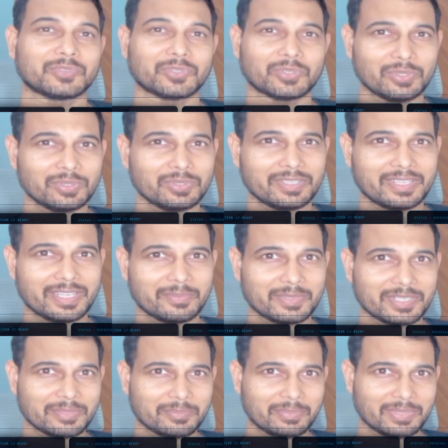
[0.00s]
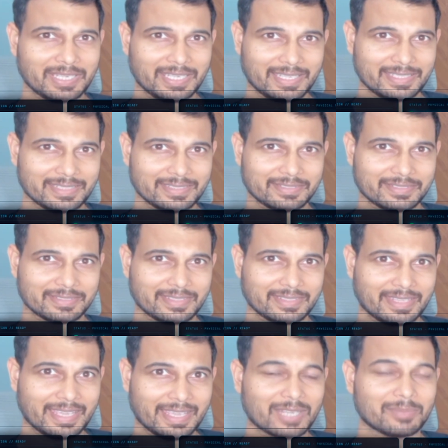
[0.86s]
prototype in
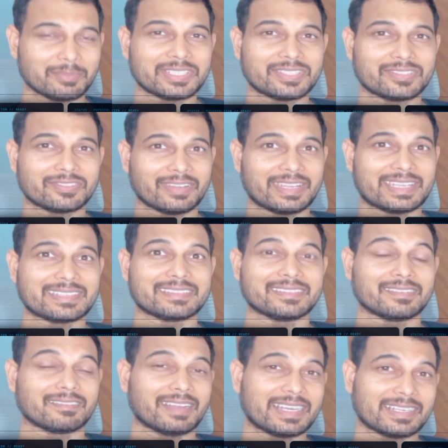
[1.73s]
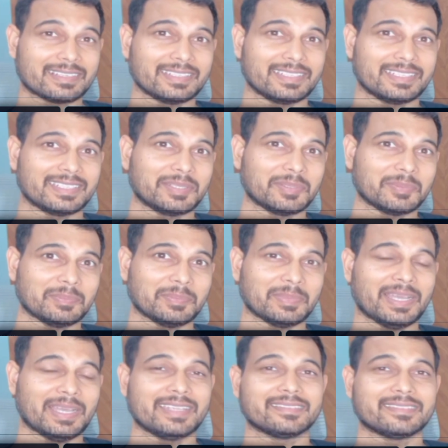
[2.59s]
place, can be trained directly
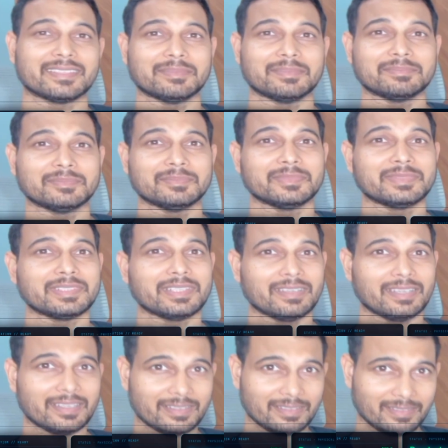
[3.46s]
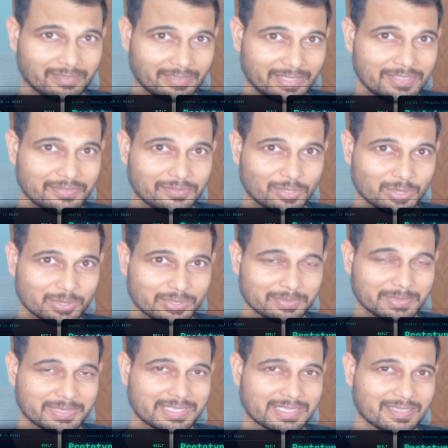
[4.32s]
by some
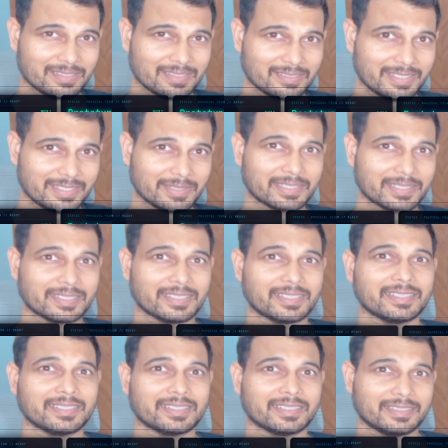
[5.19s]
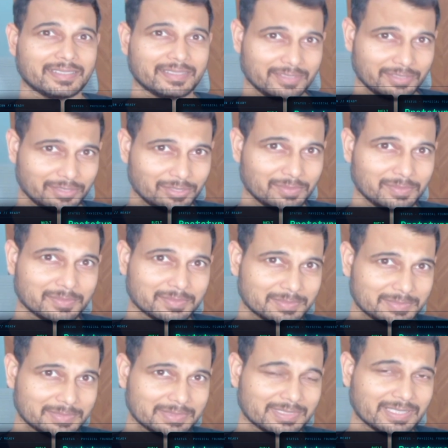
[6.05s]
reinforcement learning
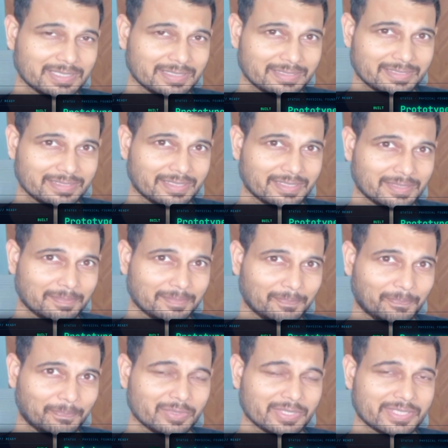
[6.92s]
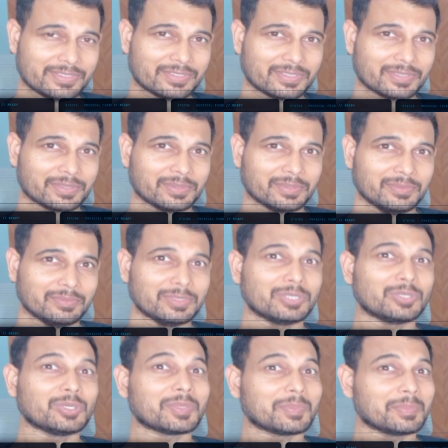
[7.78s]
setup which
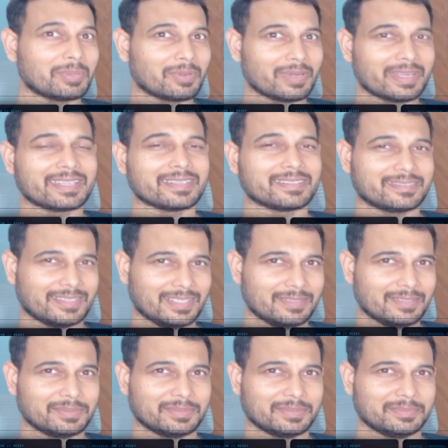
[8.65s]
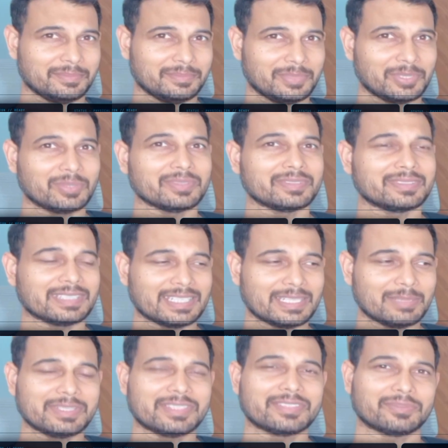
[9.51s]
will not break itself because the
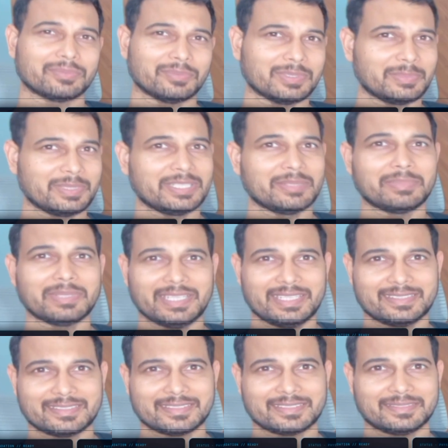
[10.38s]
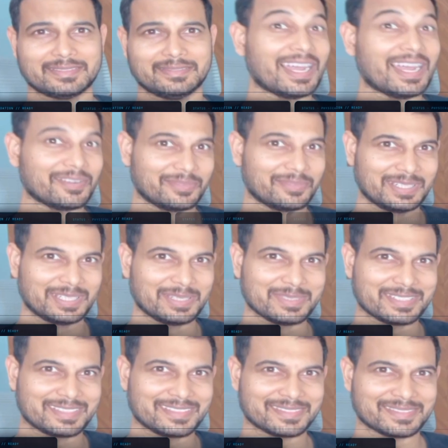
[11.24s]
limits will be in place, hardware
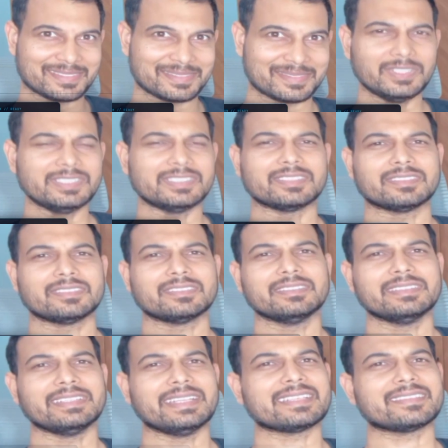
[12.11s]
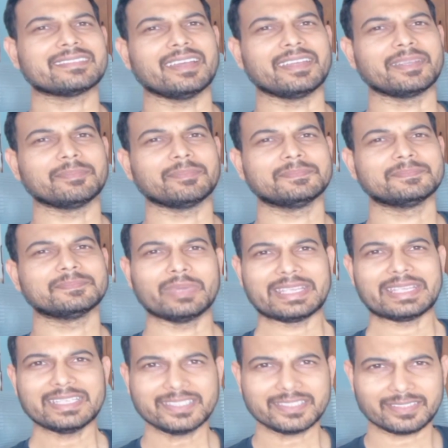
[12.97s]
limits. Further, next time
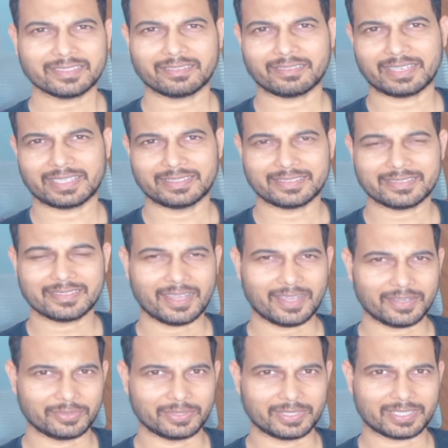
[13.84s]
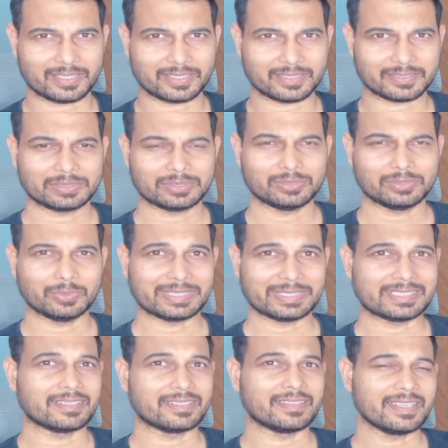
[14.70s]
we integrate this hardware
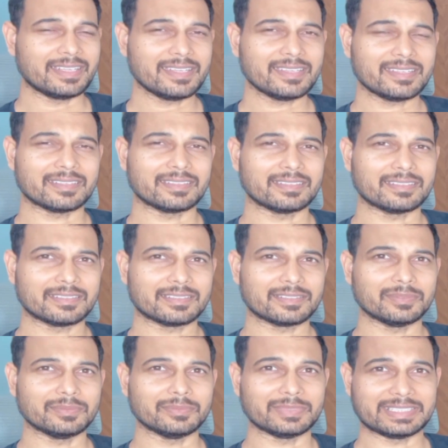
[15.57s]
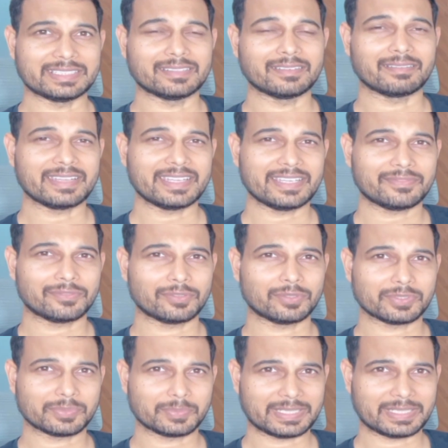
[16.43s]
with the
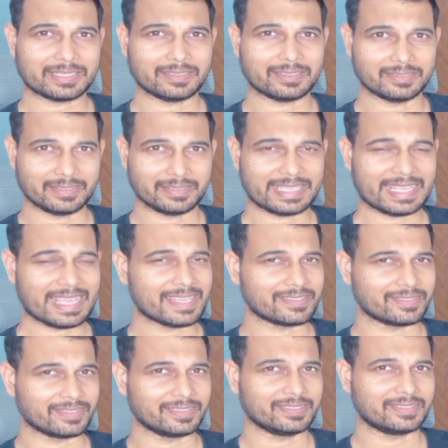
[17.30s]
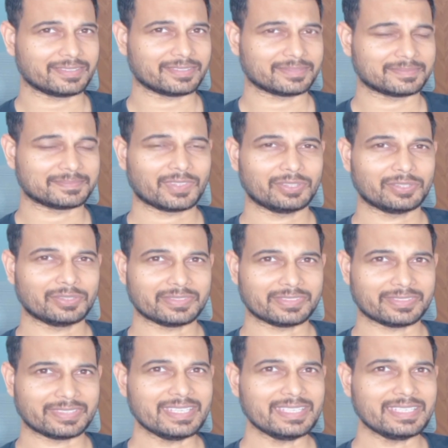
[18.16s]
reinforcement learning agent
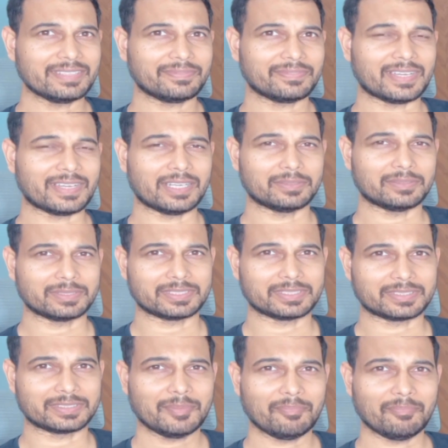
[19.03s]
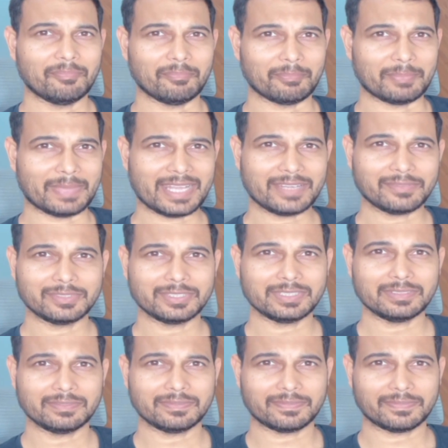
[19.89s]
to see if our
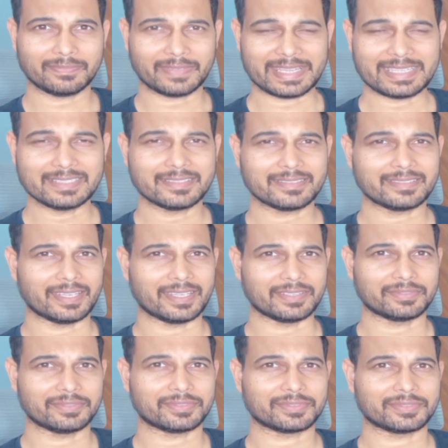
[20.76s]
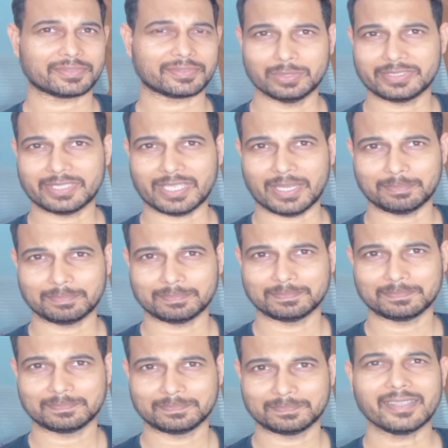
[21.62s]
manual fail-safe holds up.
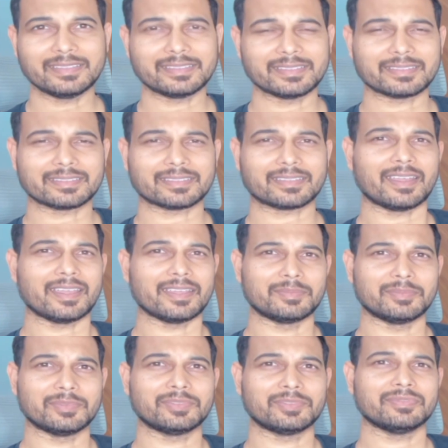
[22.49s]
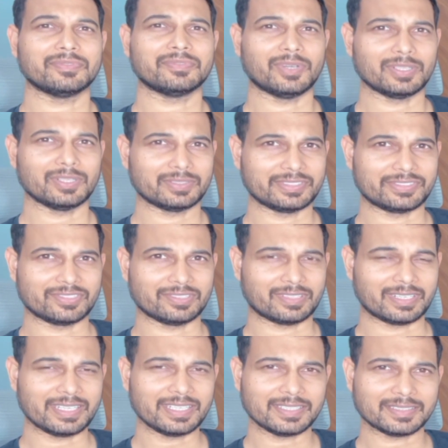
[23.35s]
Hit subscribe to follow the
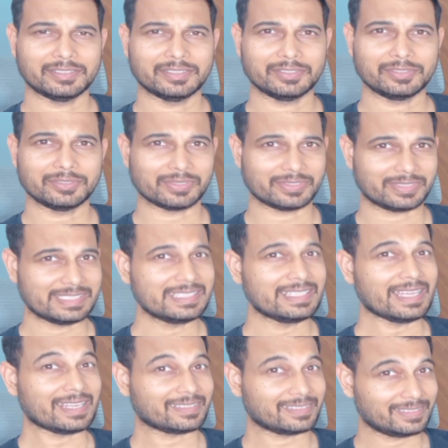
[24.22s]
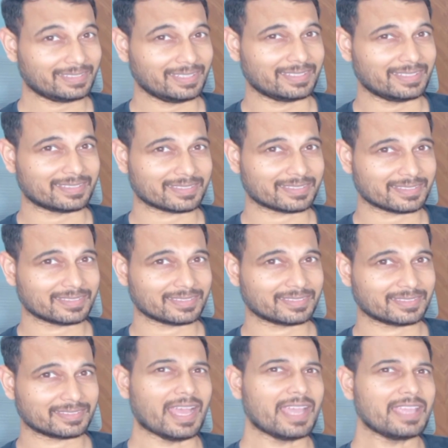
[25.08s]
journey to see that test,
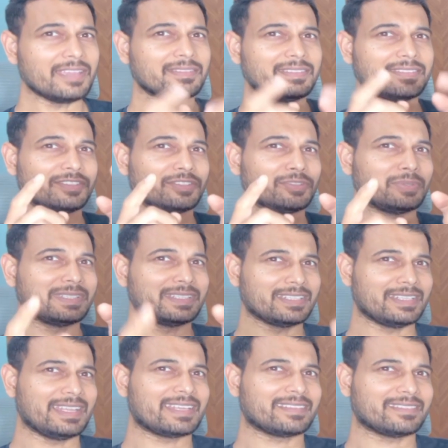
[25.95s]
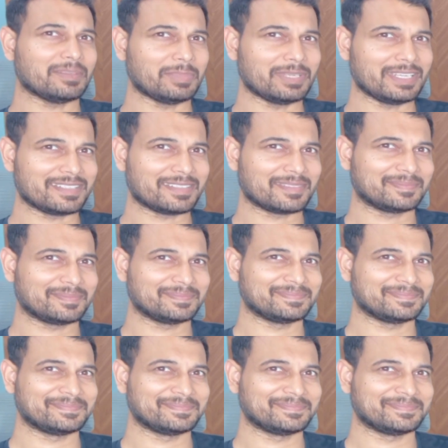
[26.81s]
and I will see you in the next update.